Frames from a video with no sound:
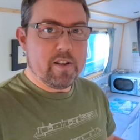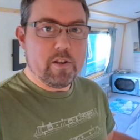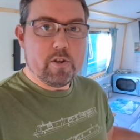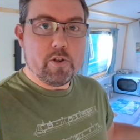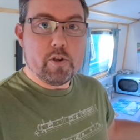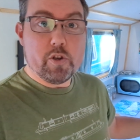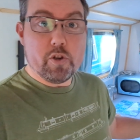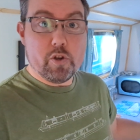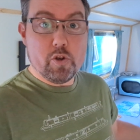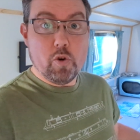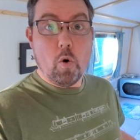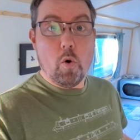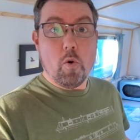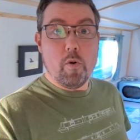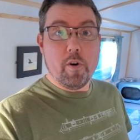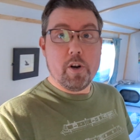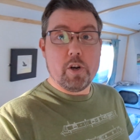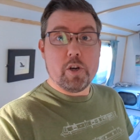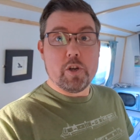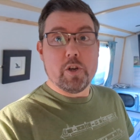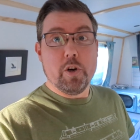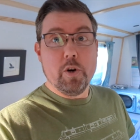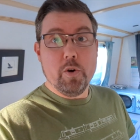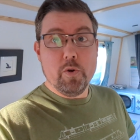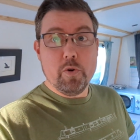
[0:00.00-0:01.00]

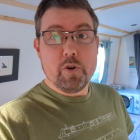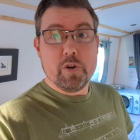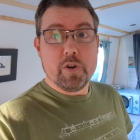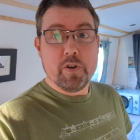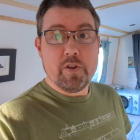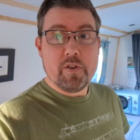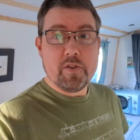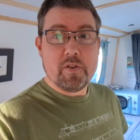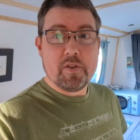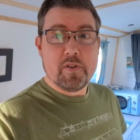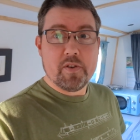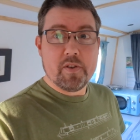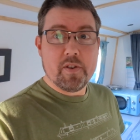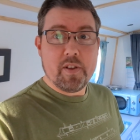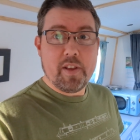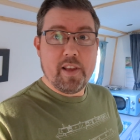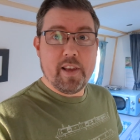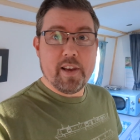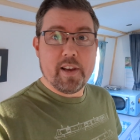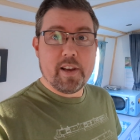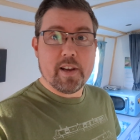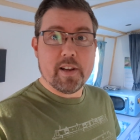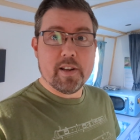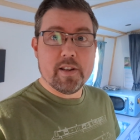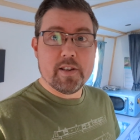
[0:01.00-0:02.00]
Storage solutions,
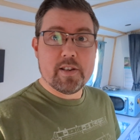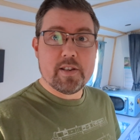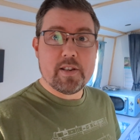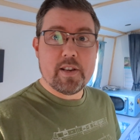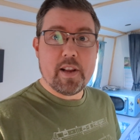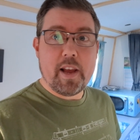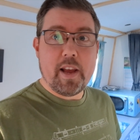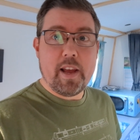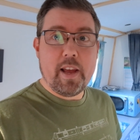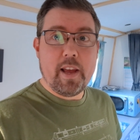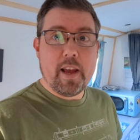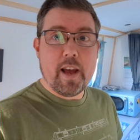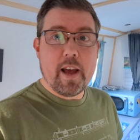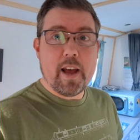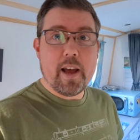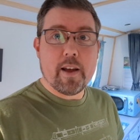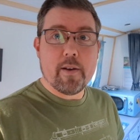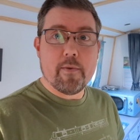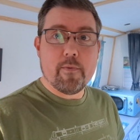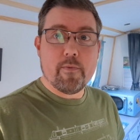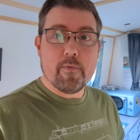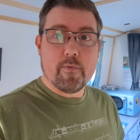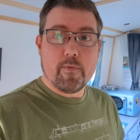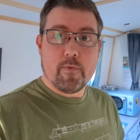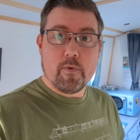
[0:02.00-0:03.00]
you can see
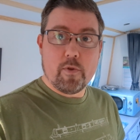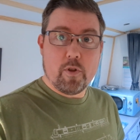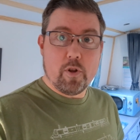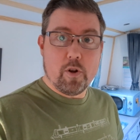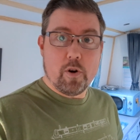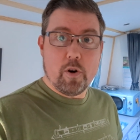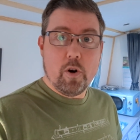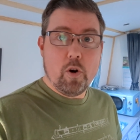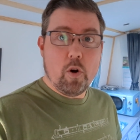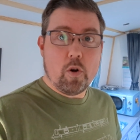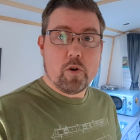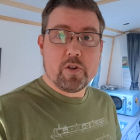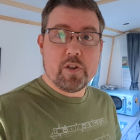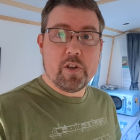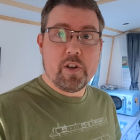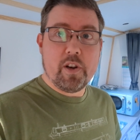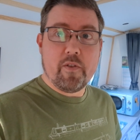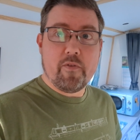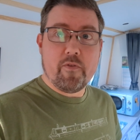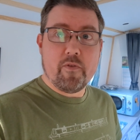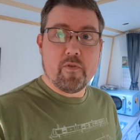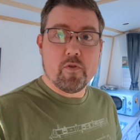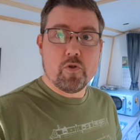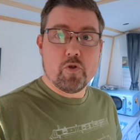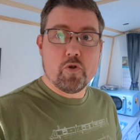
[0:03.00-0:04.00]
uh, lots of
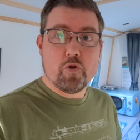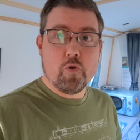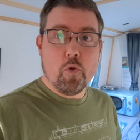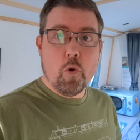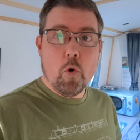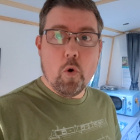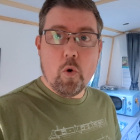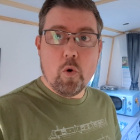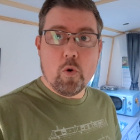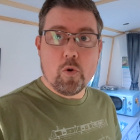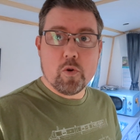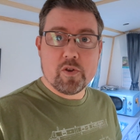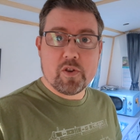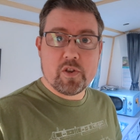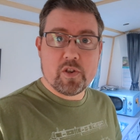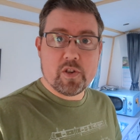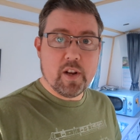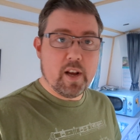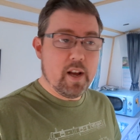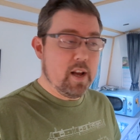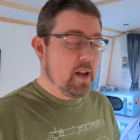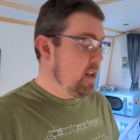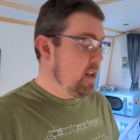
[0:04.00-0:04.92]
different drawers.